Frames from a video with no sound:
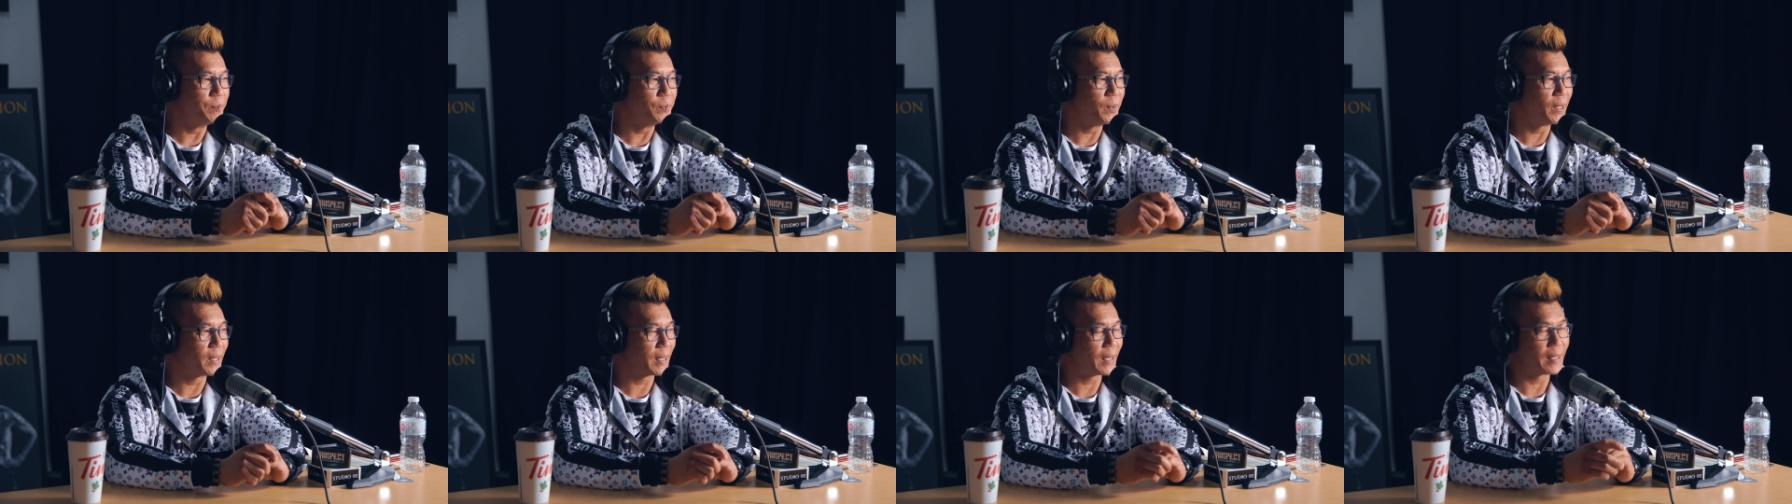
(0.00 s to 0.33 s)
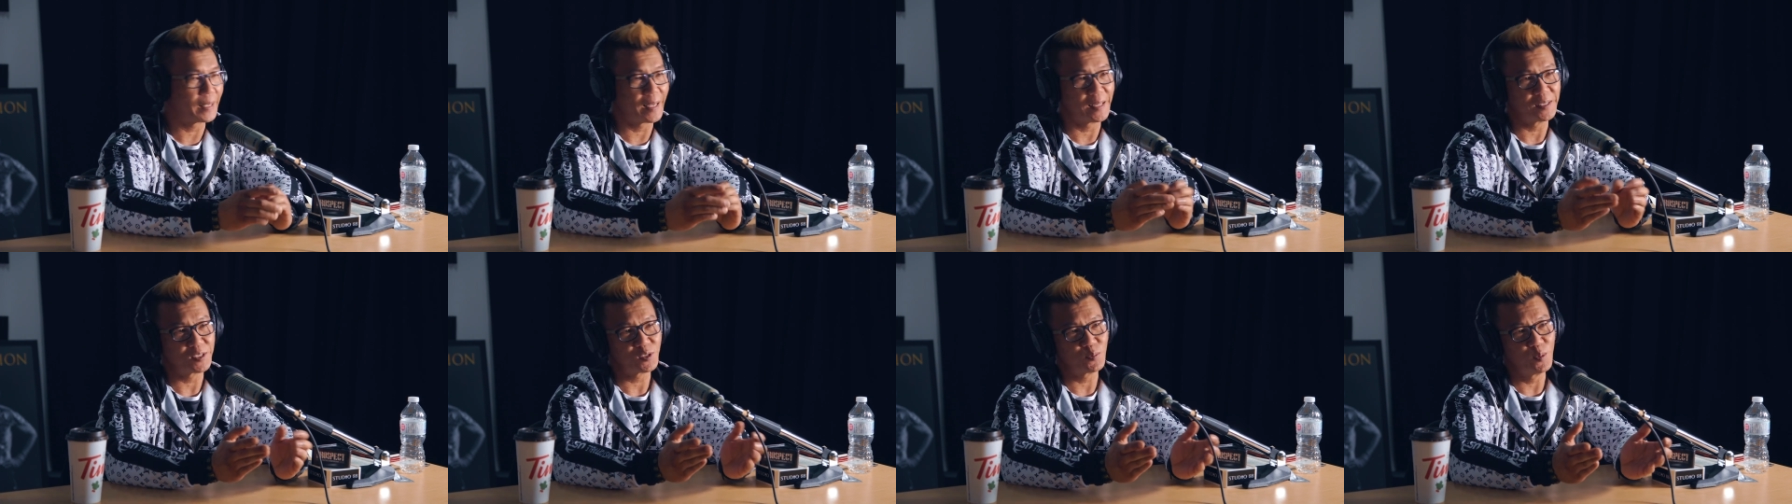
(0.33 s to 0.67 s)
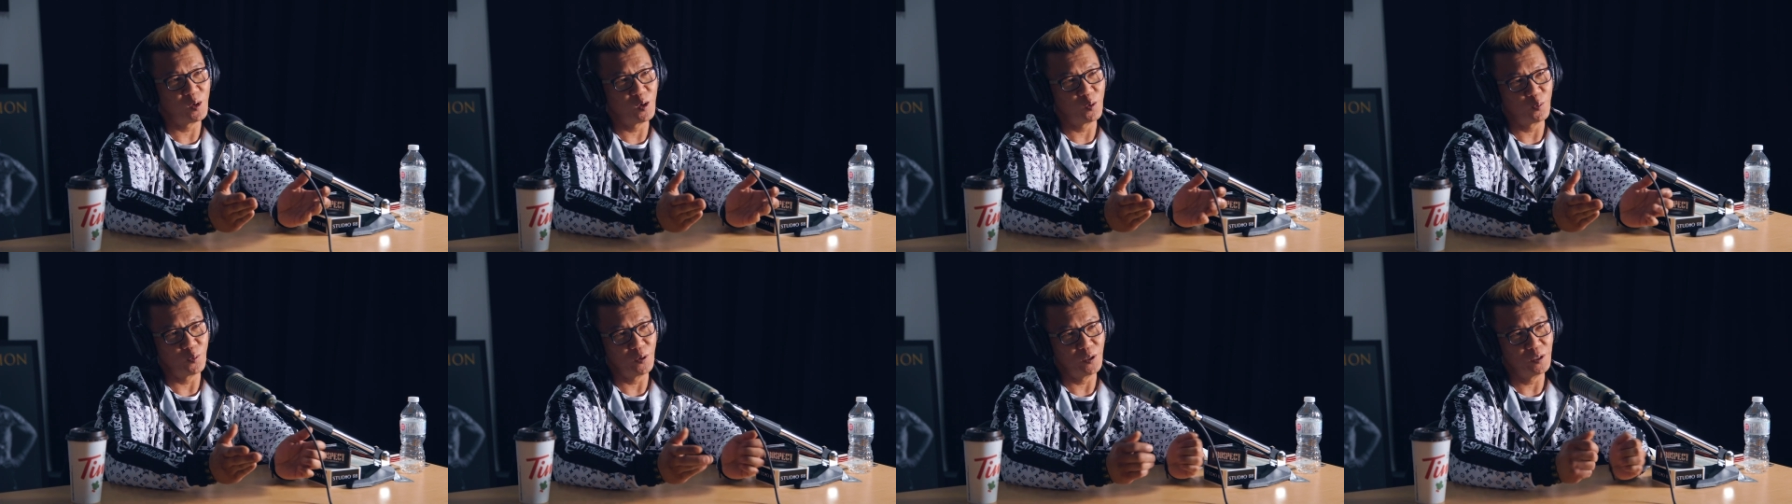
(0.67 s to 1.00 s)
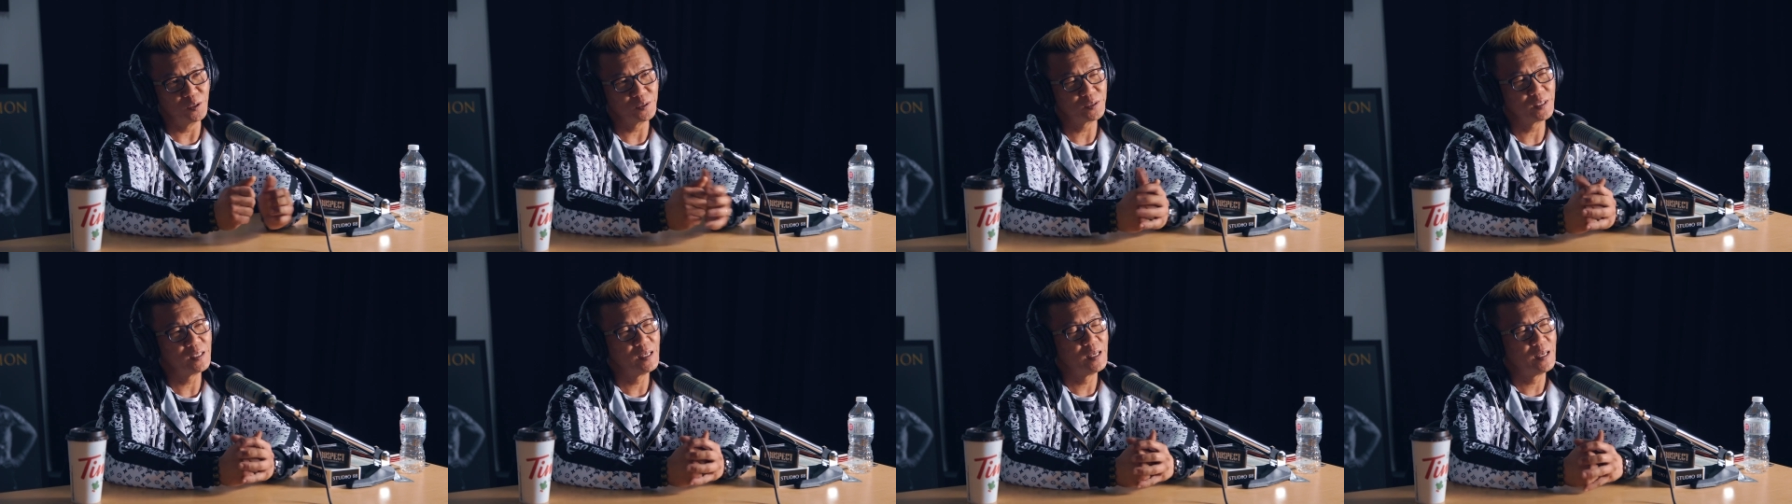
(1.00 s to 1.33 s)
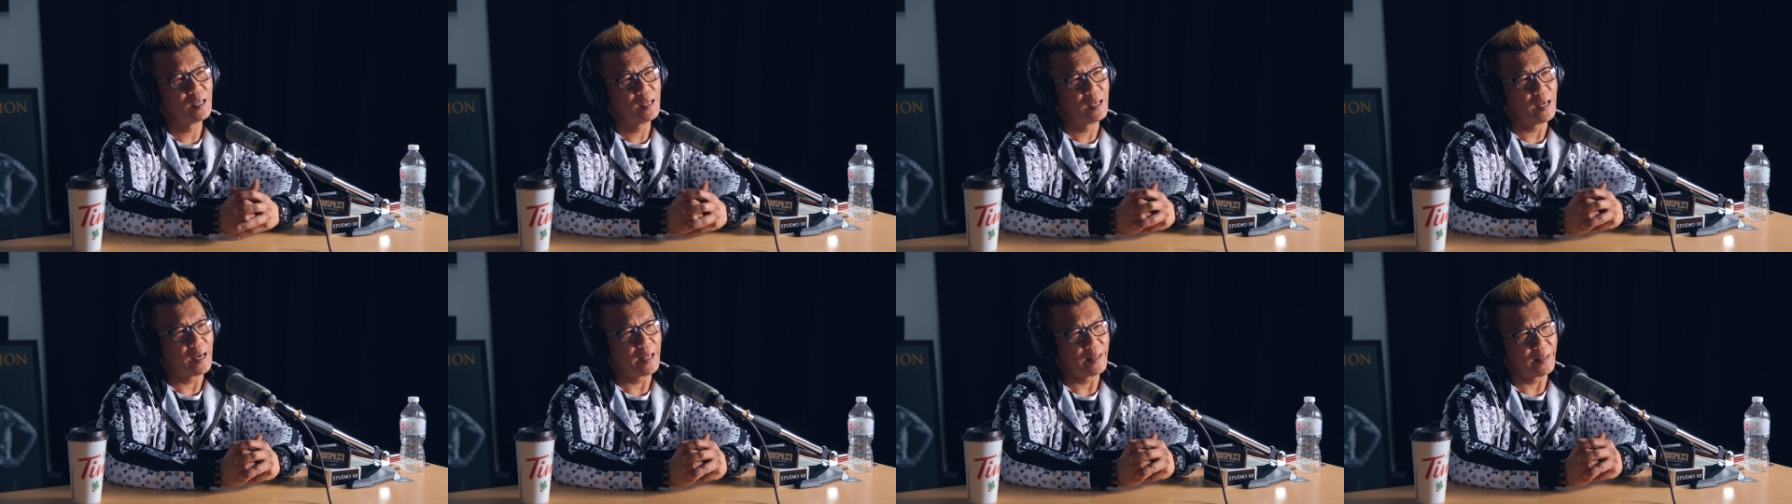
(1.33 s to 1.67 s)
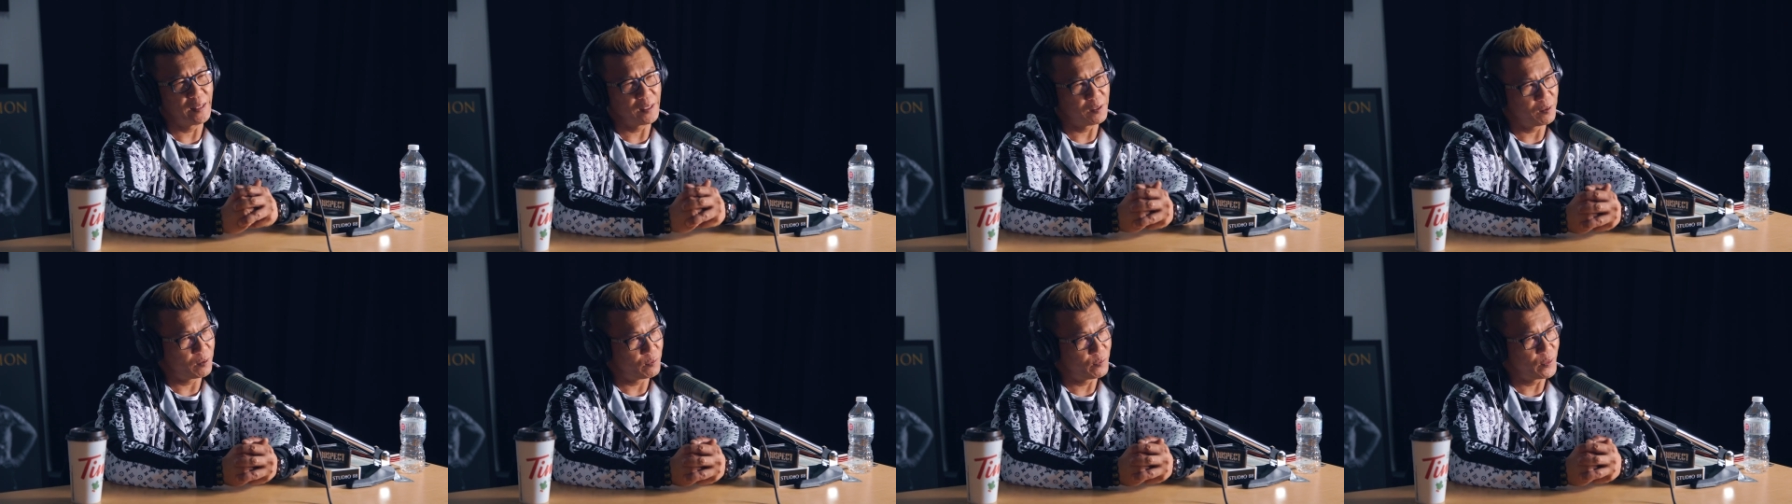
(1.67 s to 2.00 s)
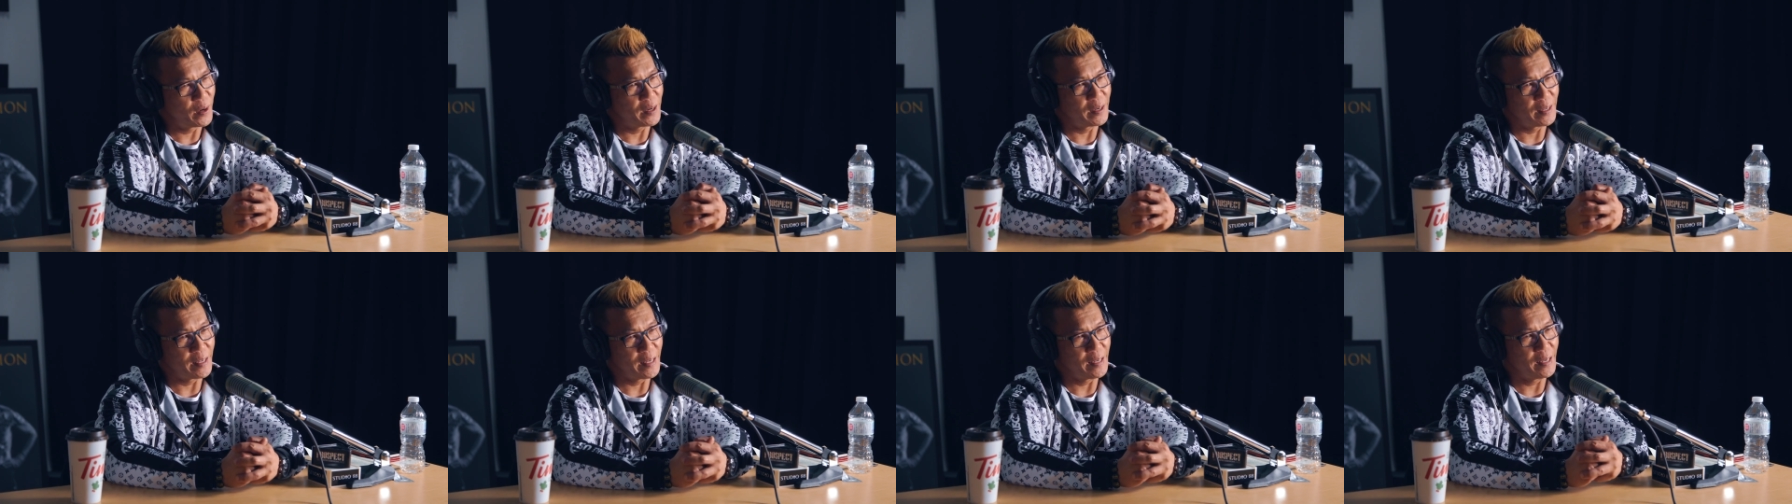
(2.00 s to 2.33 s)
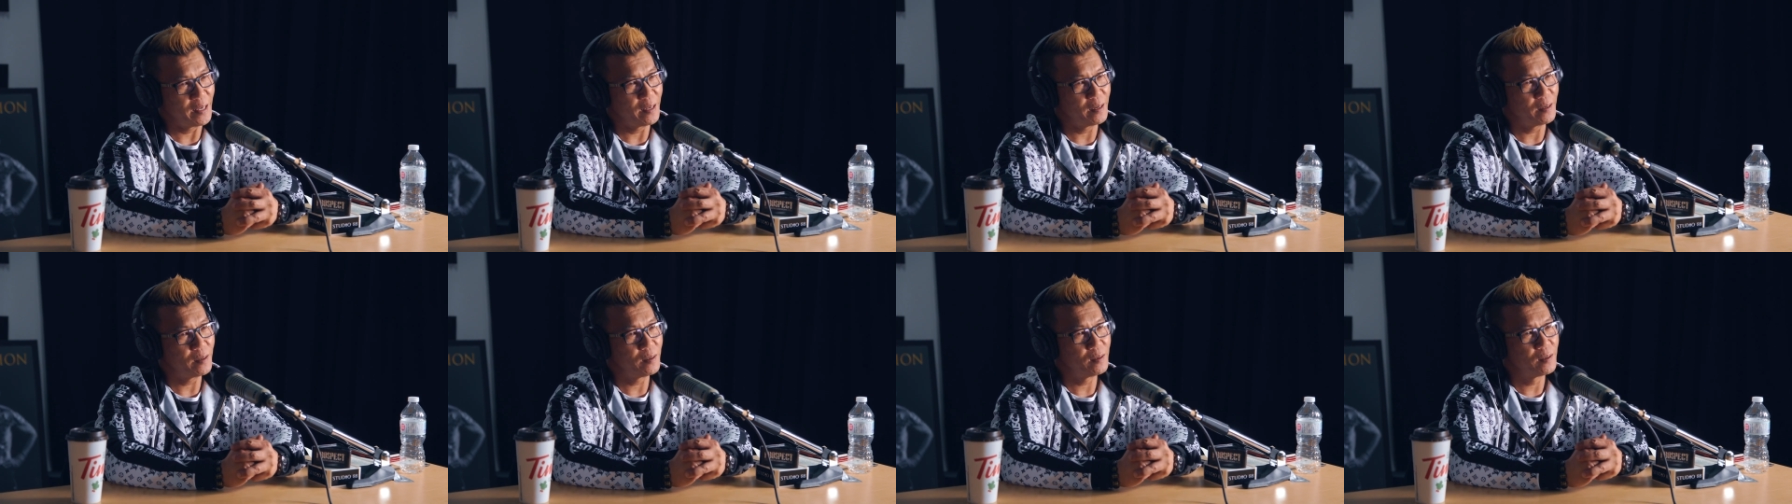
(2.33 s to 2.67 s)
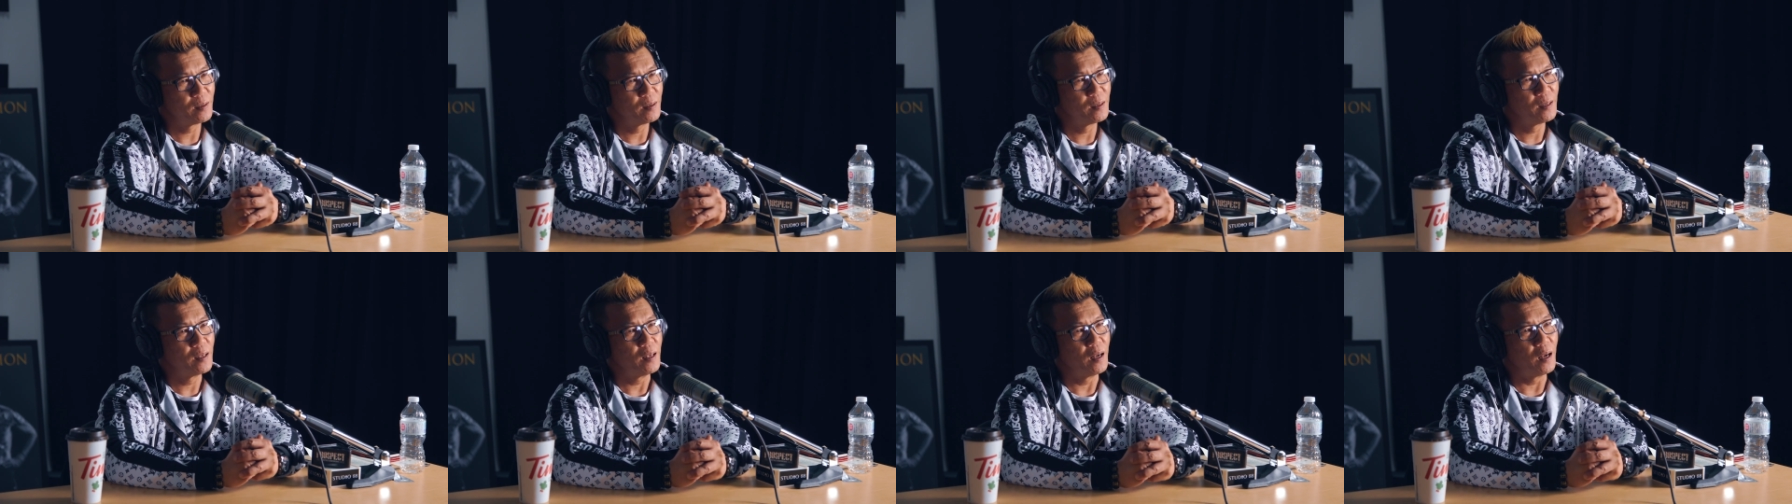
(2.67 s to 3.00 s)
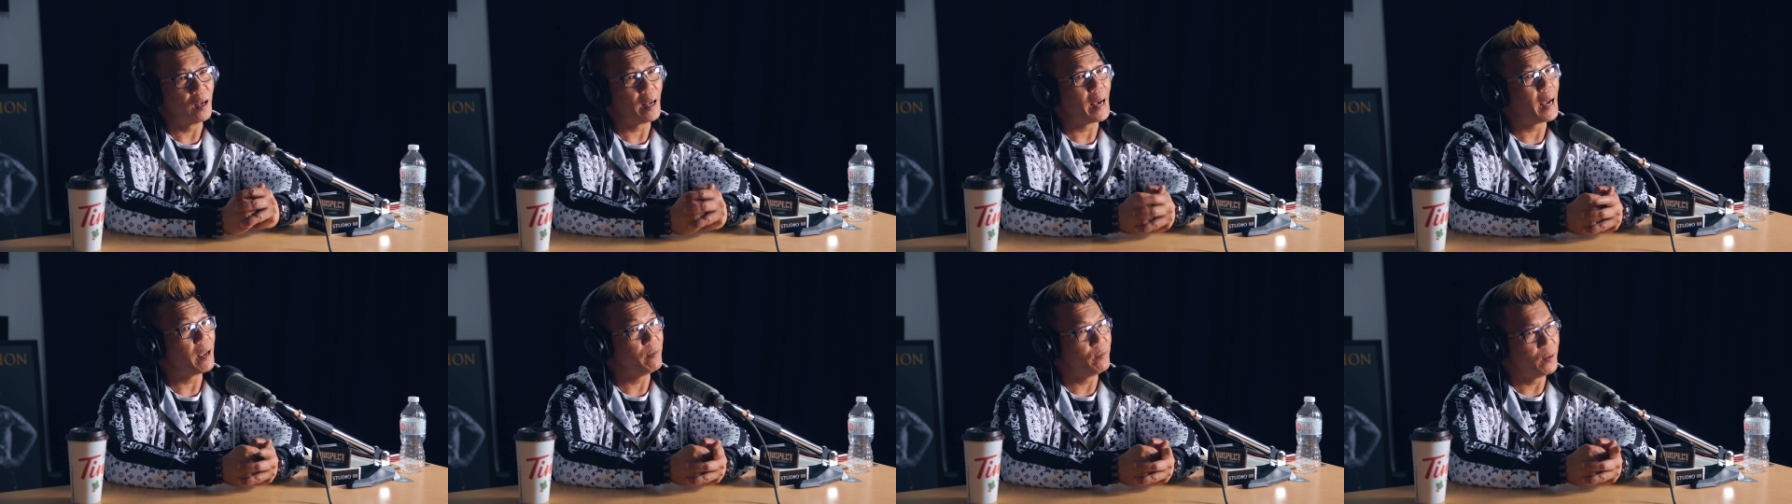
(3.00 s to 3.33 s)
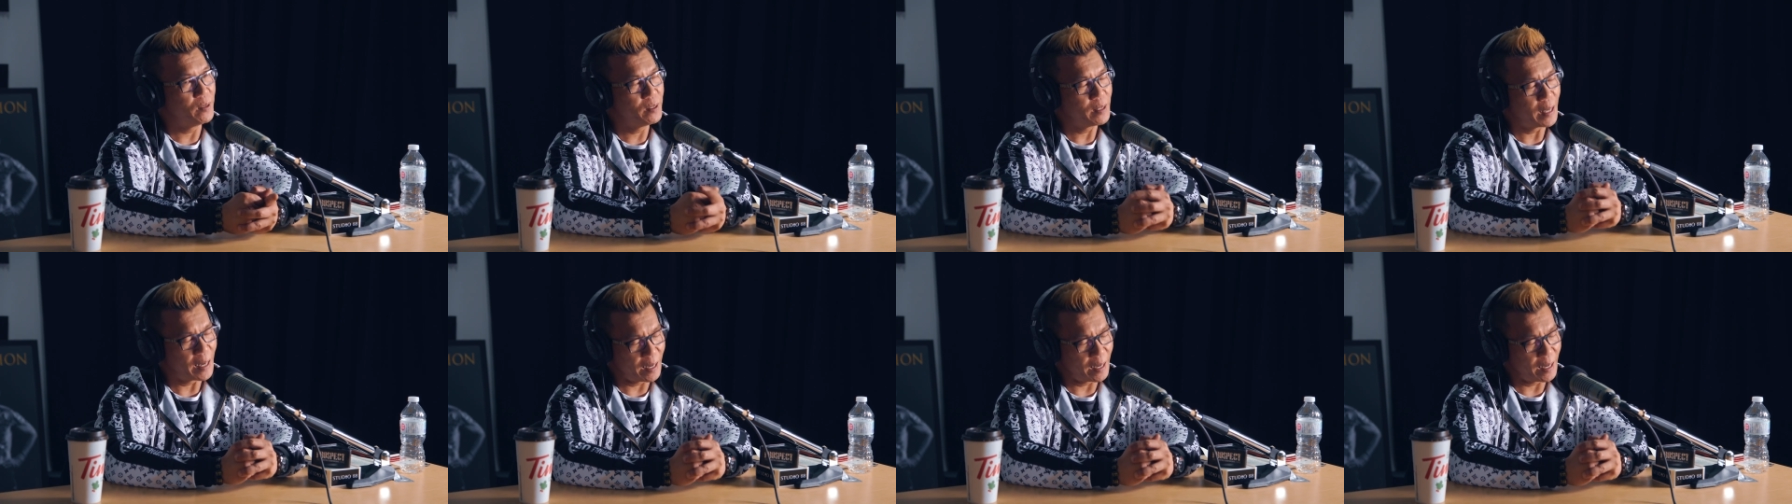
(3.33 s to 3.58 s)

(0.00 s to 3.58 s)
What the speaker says: Like, again, small world. I think our friend Ian, Ivan.